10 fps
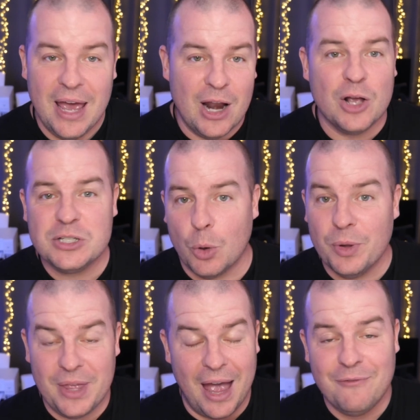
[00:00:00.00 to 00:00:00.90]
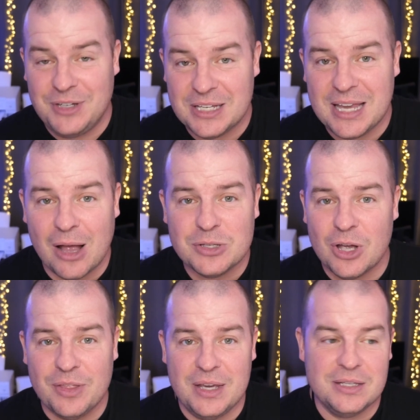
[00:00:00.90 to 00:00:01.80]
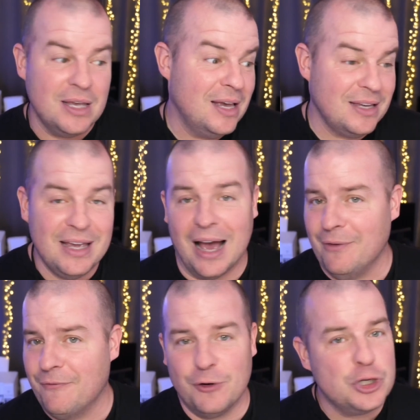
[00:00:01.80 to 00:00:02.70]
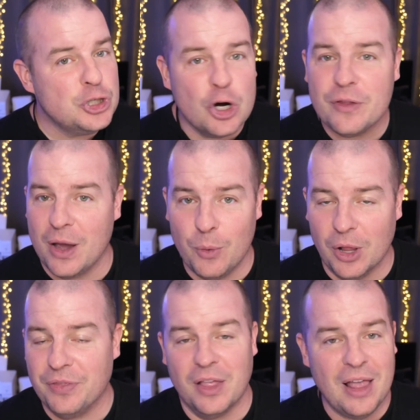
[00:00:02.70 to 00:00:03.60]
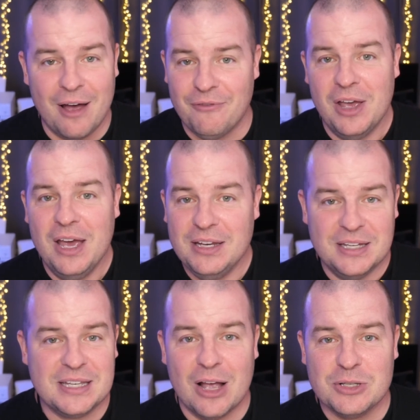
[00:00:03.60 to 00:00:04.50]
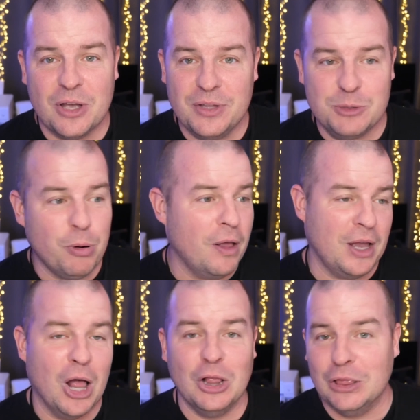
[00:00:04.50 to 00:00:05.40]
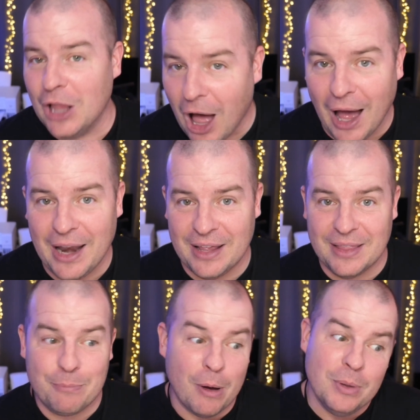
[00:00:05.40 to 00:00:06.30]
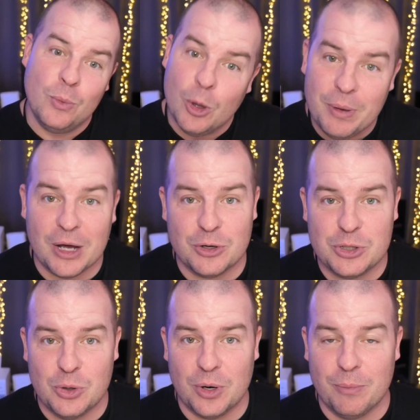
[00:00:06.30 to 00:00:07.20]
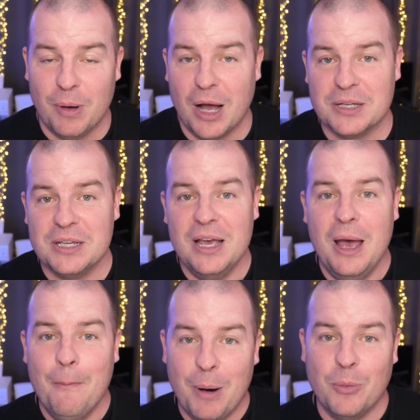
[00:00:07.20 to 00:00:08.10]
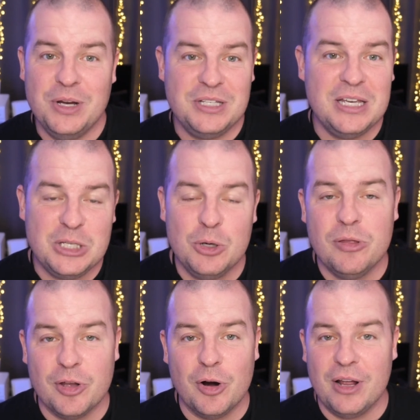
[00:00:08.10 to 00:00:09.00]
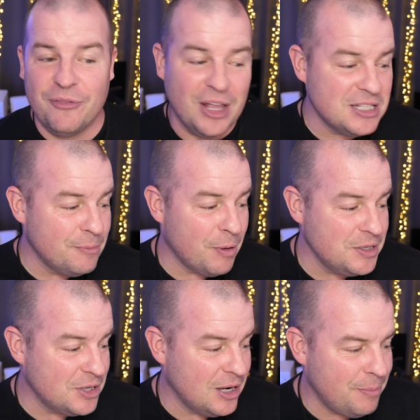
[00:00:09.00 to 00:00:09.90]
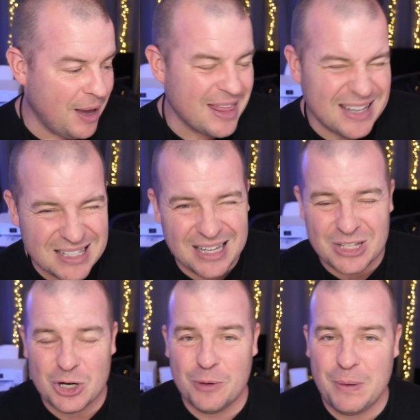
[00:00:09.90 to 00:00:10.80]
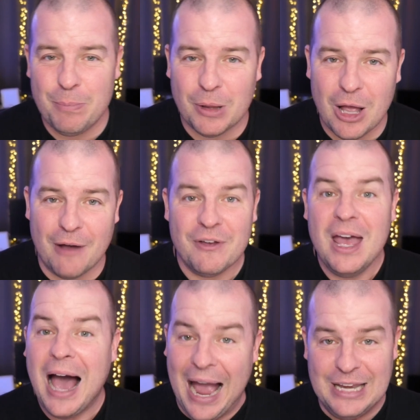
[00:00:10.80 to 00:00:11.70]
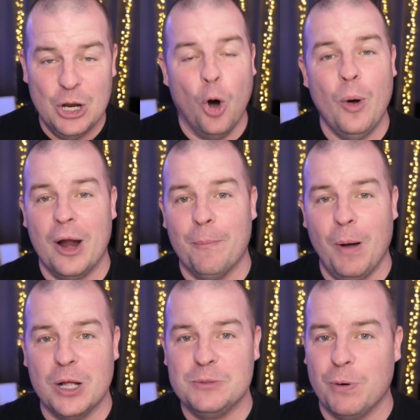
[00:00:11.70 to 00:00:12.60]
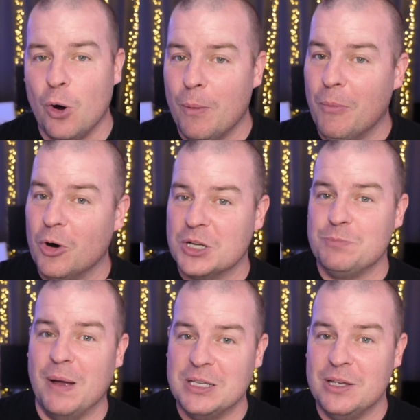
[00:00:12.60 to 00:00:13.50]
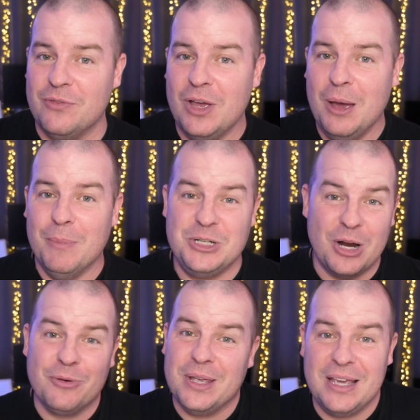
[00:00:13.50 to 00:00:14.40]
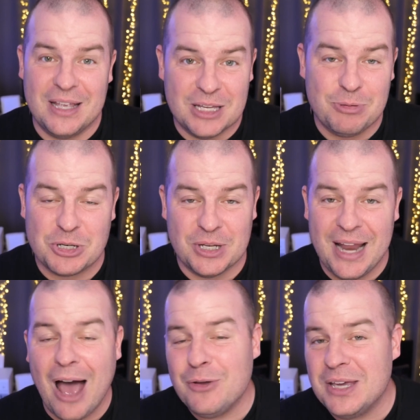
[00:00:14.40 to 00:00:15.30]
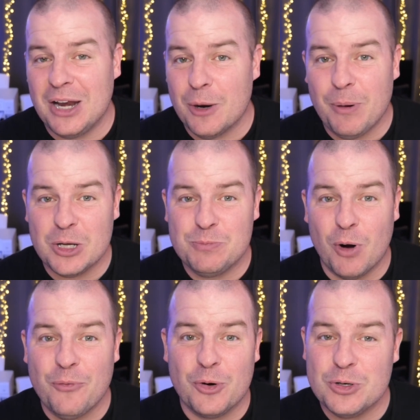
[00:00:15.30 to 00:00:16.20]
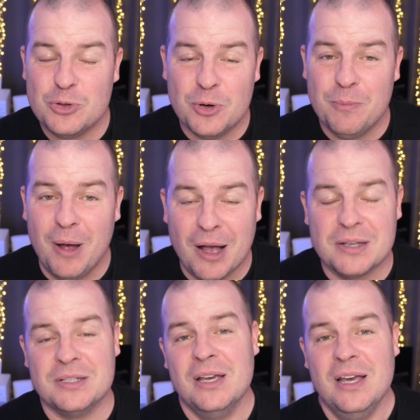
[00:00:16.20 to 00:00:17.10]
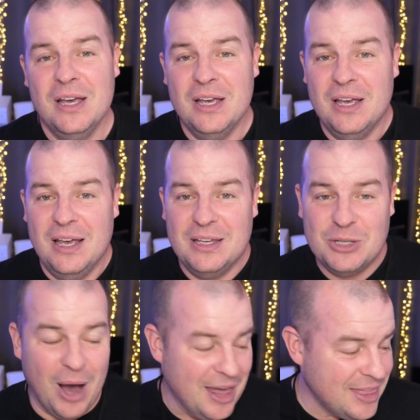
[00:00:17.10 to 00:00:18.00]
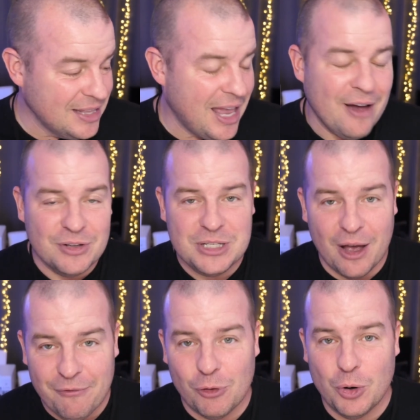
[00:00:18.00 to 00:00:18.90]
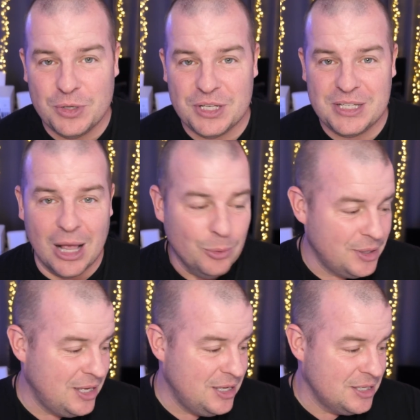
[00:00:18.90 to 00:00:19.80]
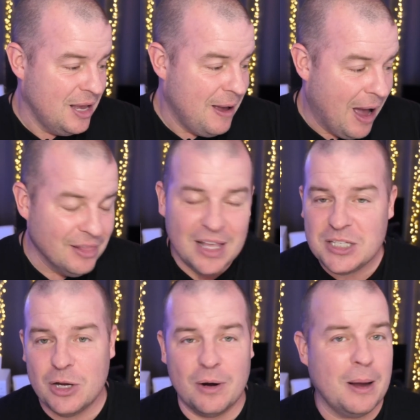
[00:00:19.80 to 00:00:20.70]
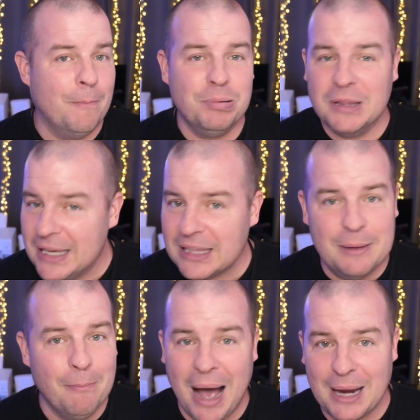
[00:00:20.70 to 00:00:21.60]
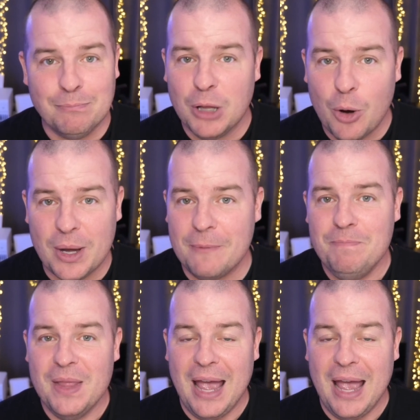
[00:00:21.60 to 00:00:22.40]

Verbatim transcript: And also, will they have discounts on these? Yeah, for sure they will. They'll have discounts on these probably a lot, and they probably will be under 200 bucks. But when you see 230, if that's the price you're going to pay, I think it's going to turn people off. I know AirPods Pro are more expensive, but generally, especially now, you can get AirPods Pro for under 200 bucks. So I think they have a tough road to sell with these, unless they're completely mind blowing.